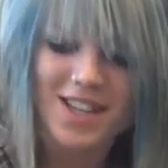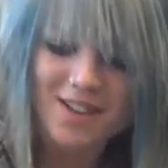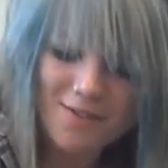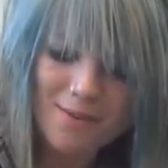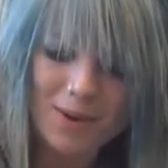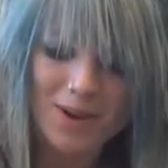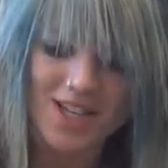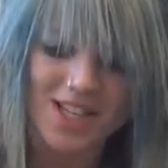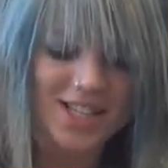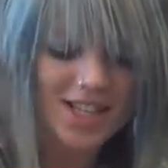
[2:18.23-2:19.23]
different
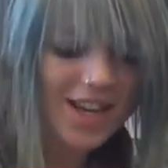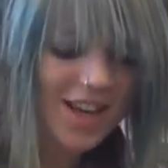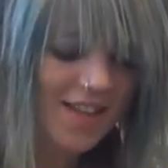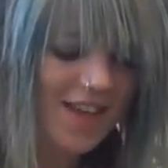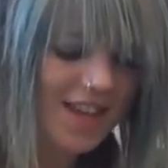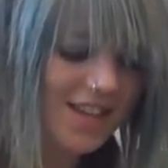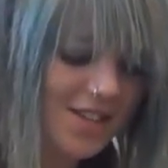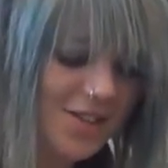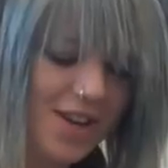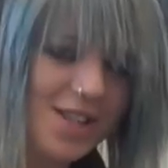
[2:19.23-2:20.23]
because they can
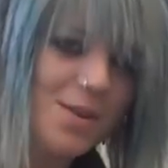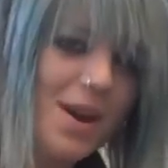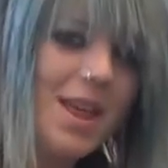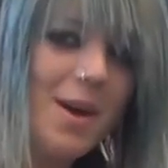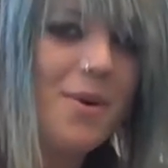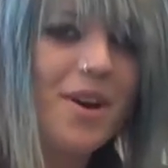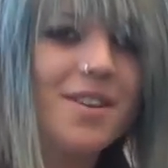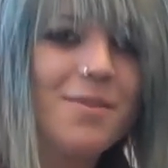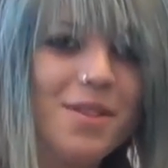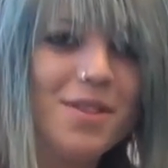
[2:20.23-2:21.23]
just dress the way they want
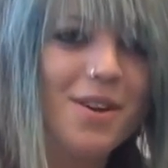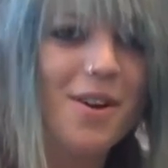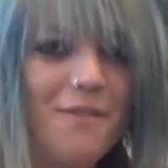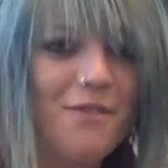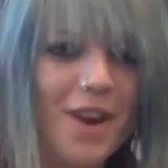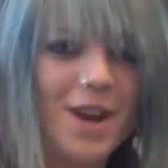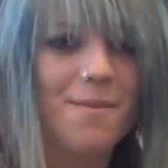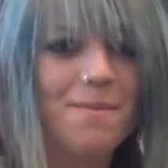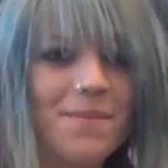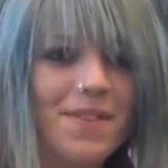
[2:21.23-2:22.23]
with their own freedom.
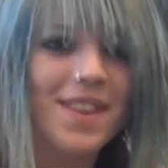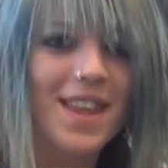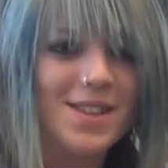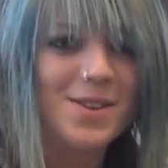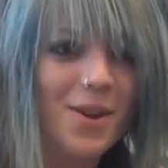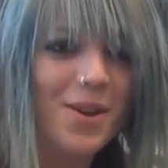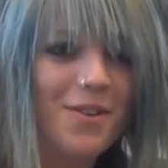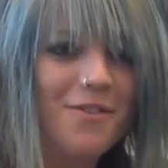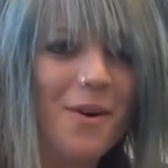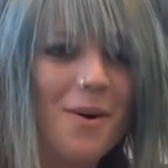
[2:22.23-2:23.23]
There's no
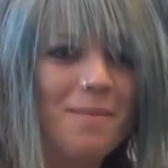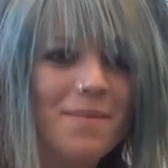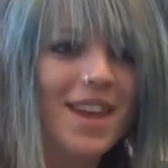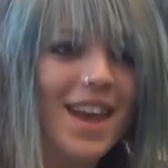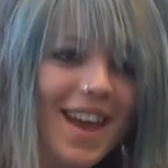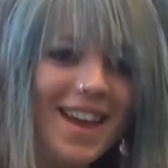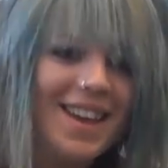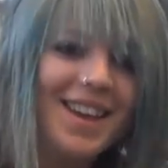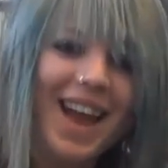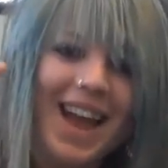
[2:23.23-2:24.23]
uniform.
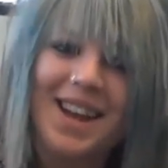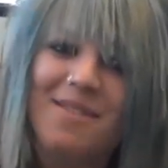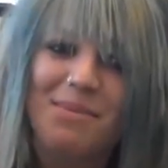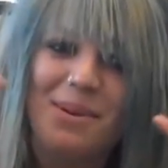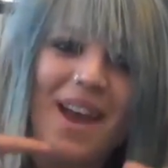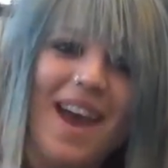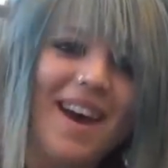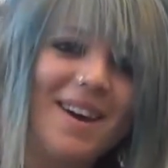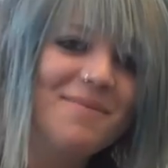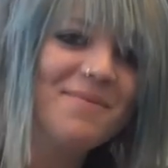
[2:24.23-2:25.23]
I can have blue
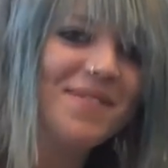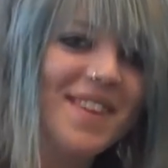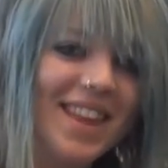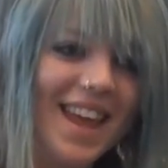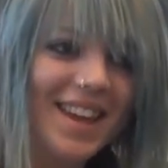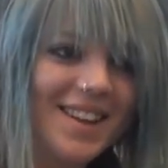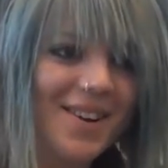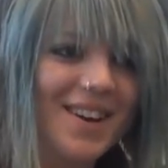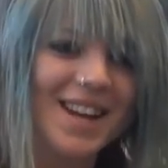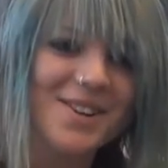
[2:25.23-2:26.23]
hair and like
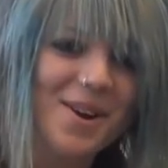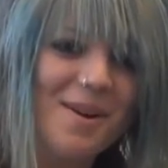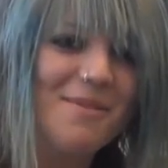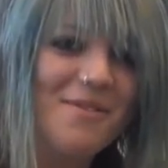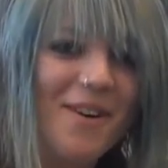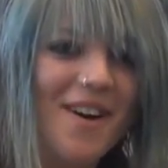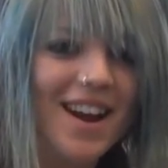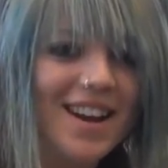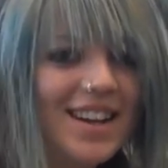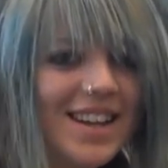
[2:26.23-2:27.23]
not get in trouble for
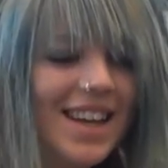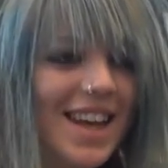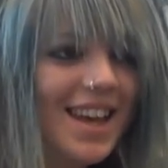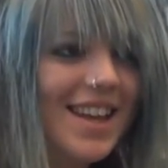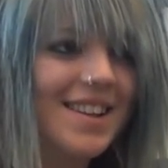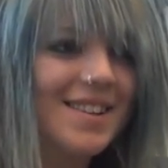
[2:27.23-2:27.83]
it. And